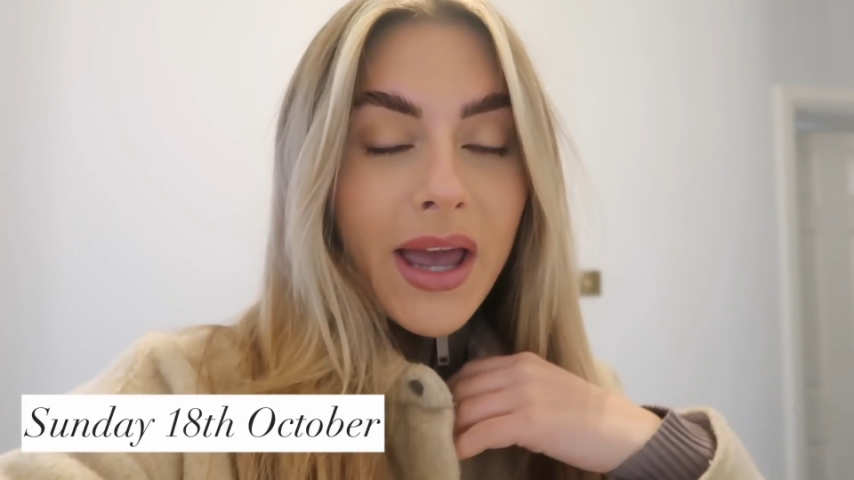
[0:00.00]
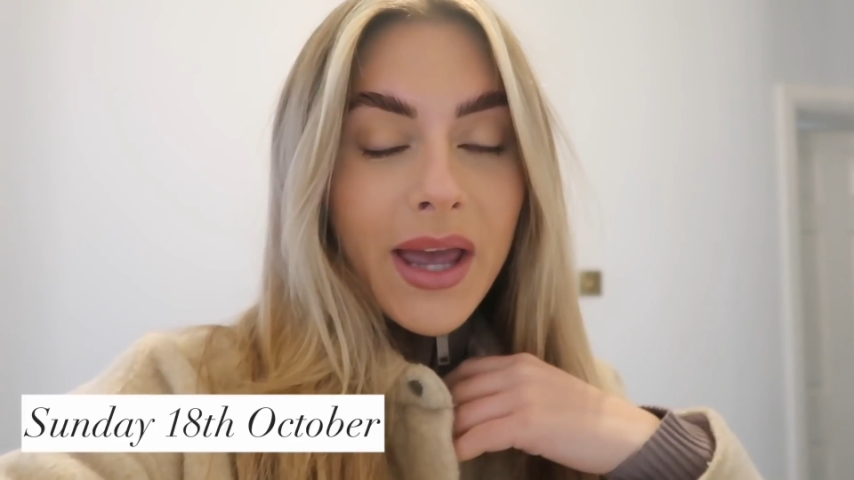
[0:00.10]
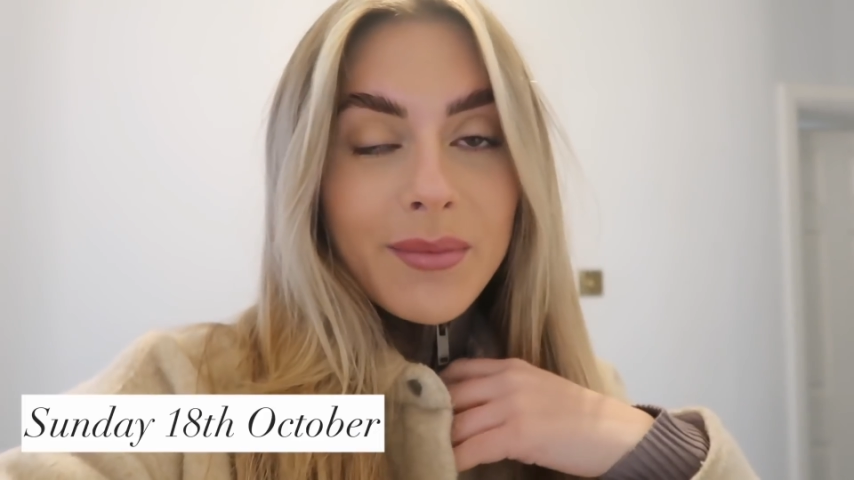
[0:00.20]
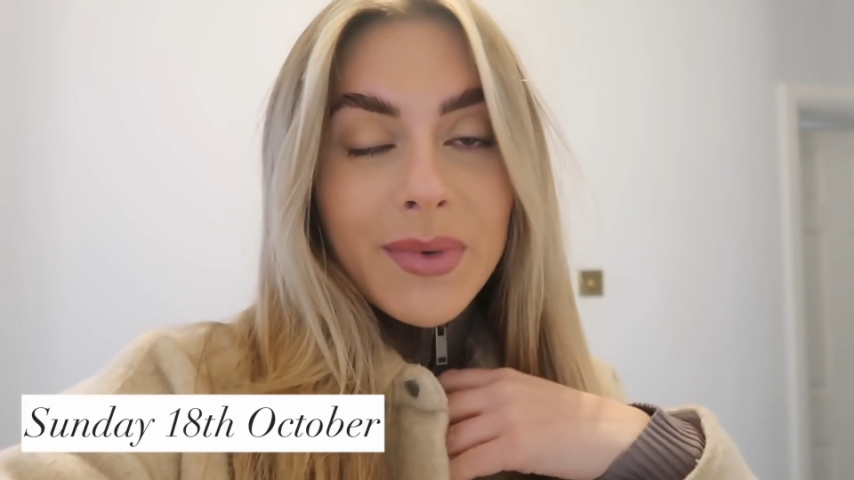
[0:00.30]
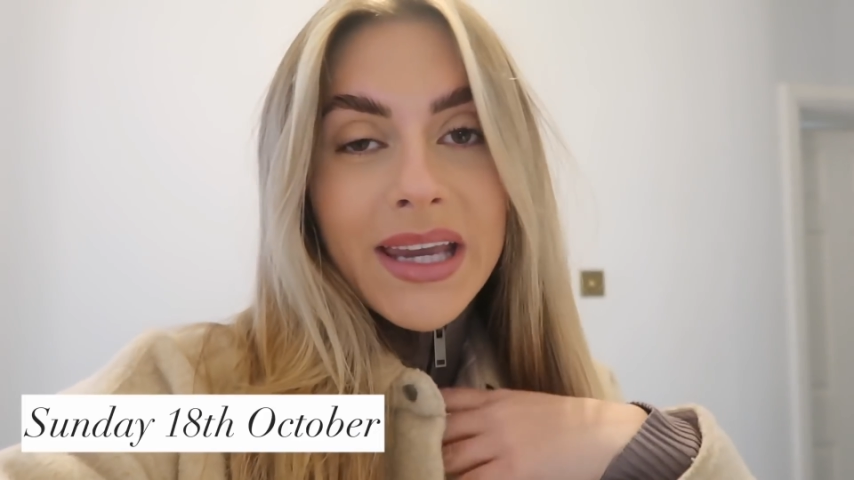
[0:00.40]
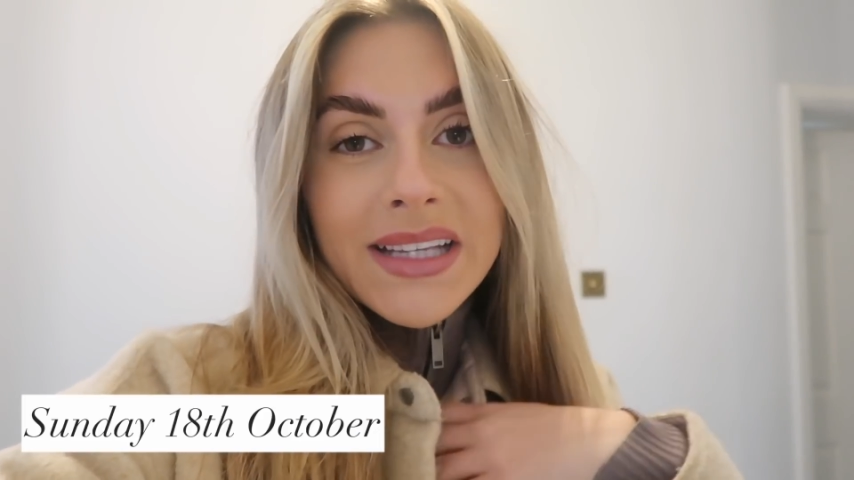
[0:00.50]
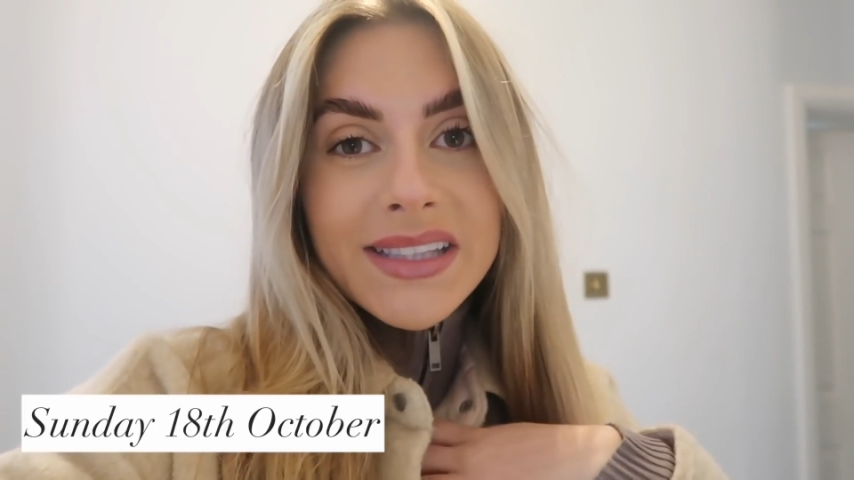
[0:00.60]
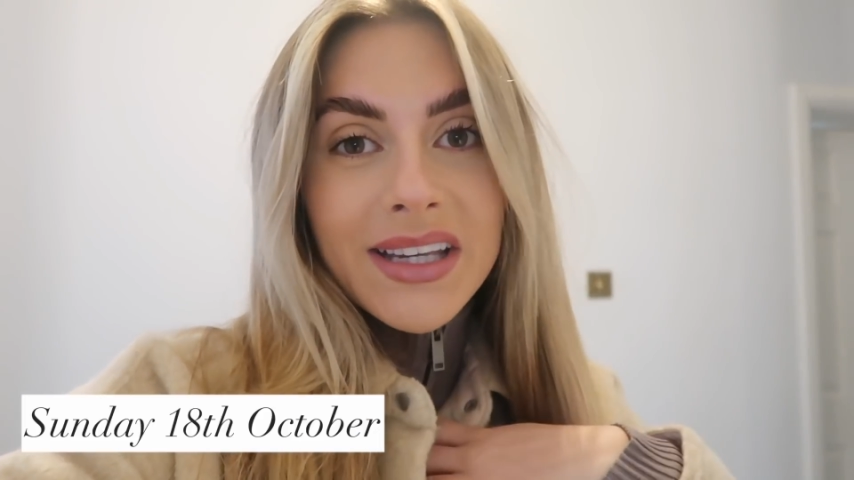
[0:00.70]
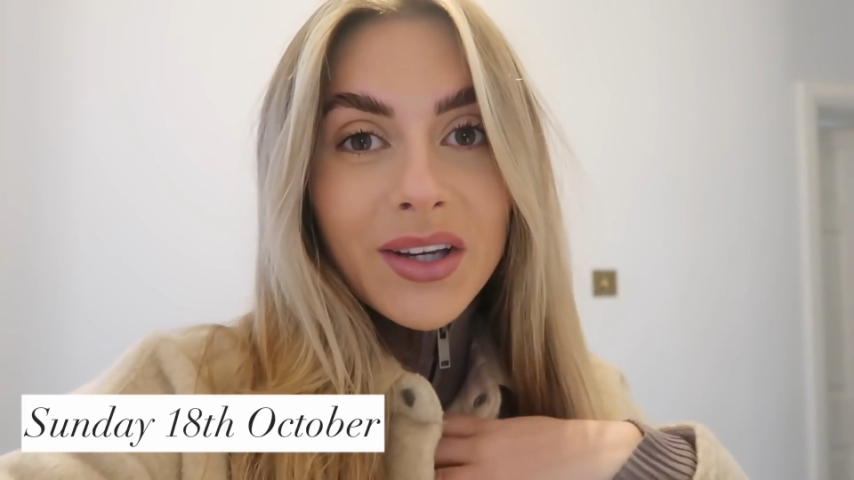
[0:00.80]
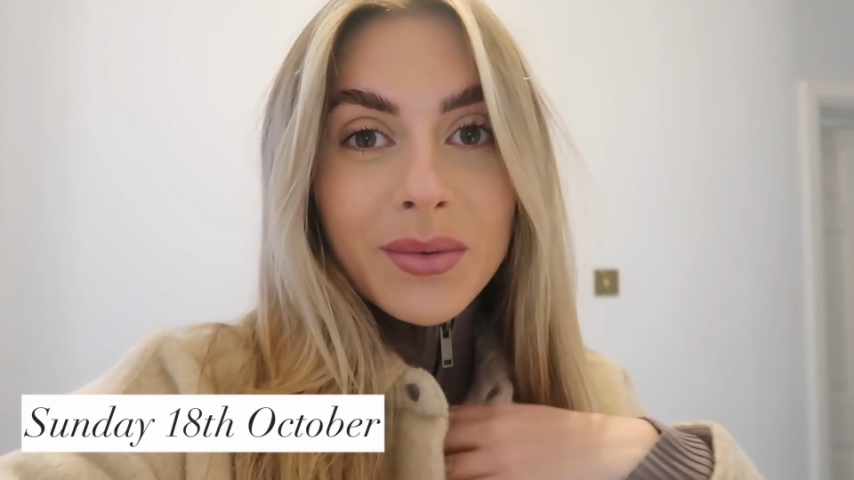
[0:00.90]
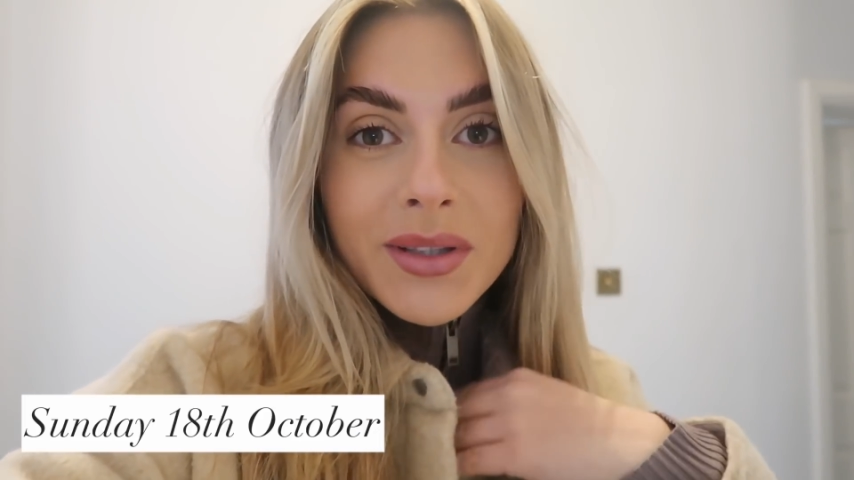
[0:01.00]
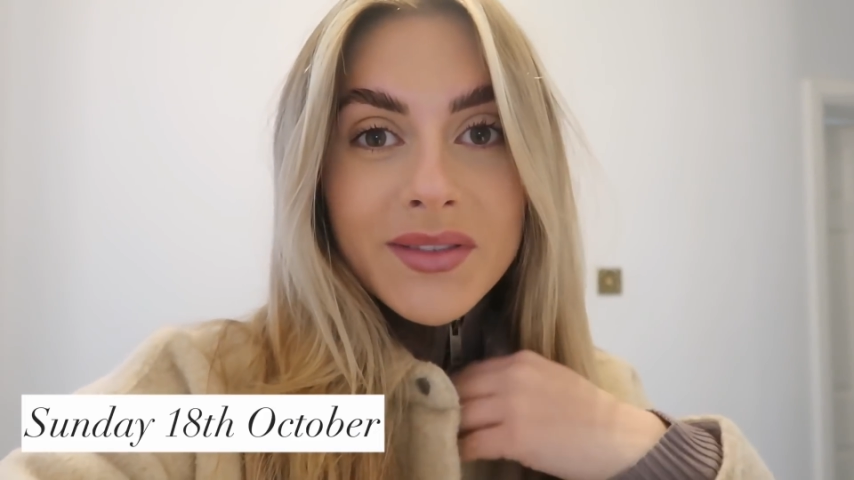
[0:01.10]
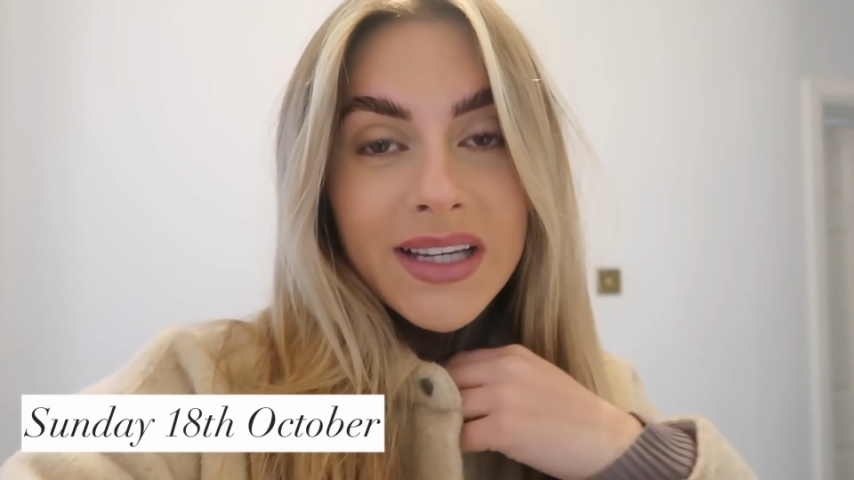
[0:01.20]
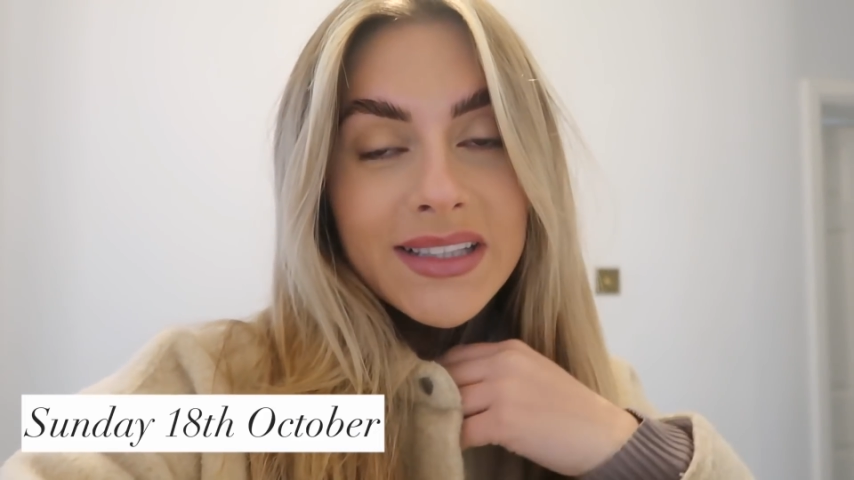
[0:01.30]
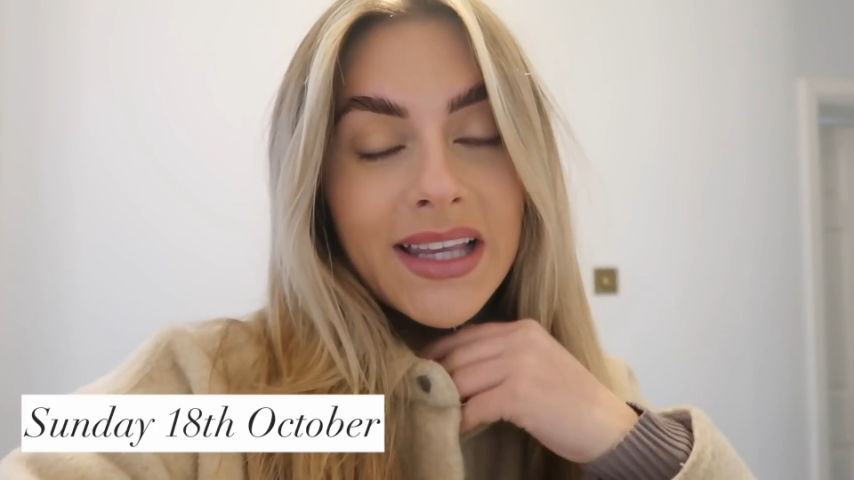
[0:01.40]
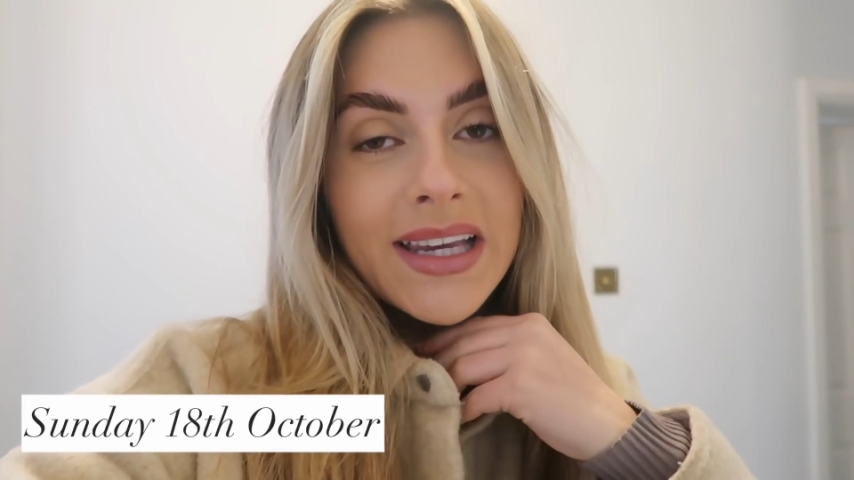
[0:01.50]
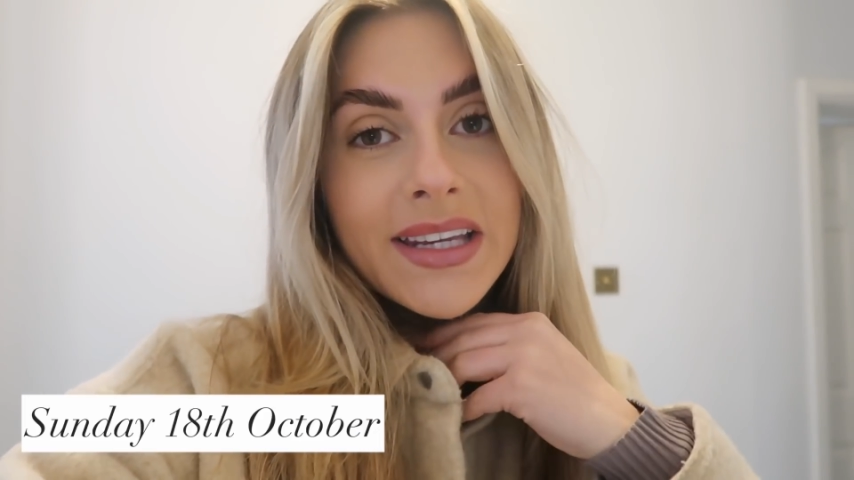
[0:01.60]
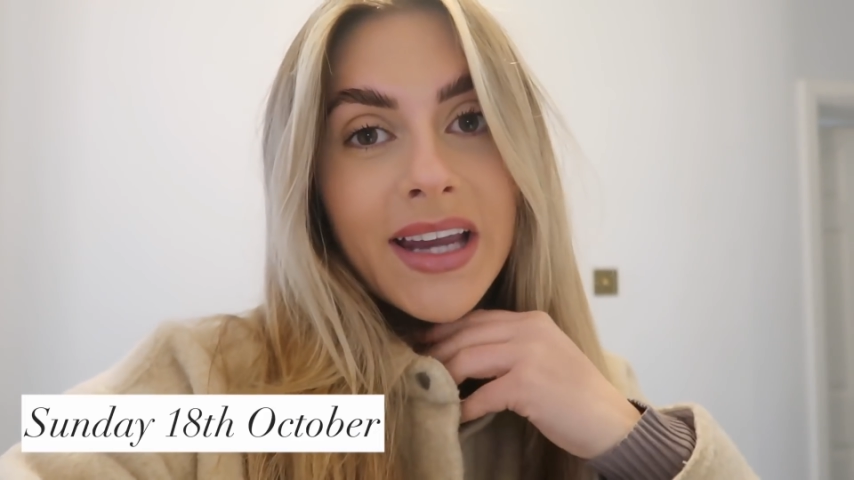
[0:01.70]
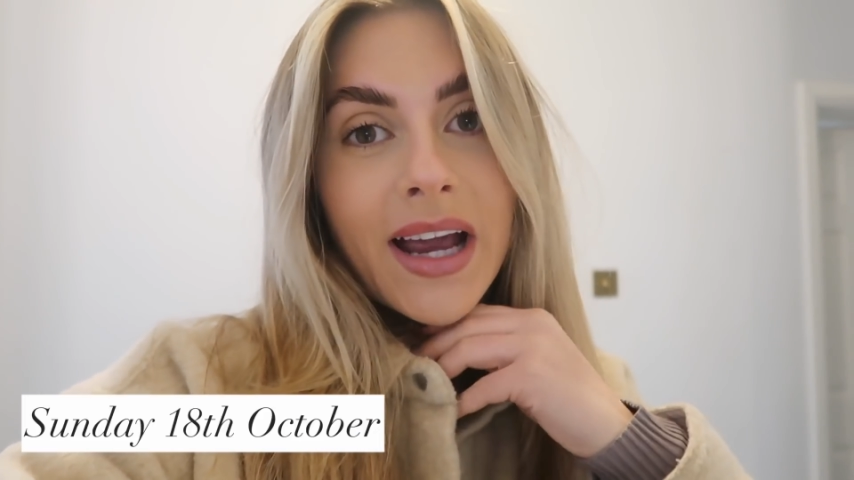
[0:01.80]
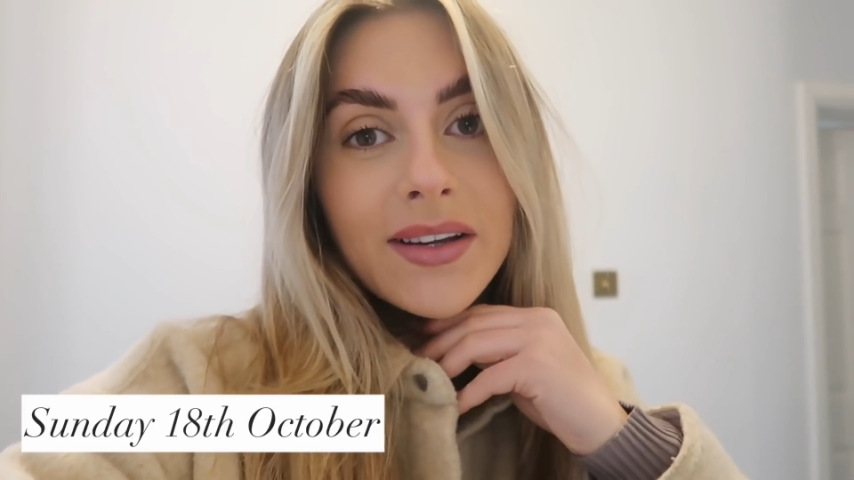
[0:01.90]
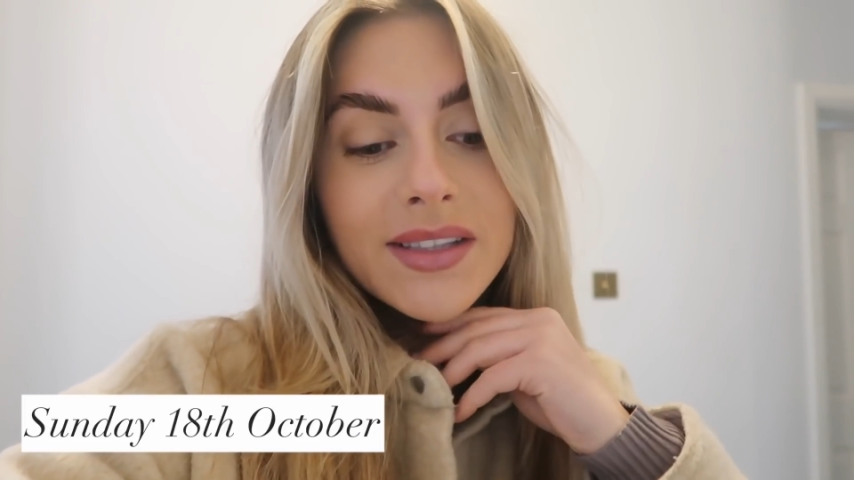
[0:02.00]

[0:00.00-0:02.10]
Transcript: it's a couple of days later now,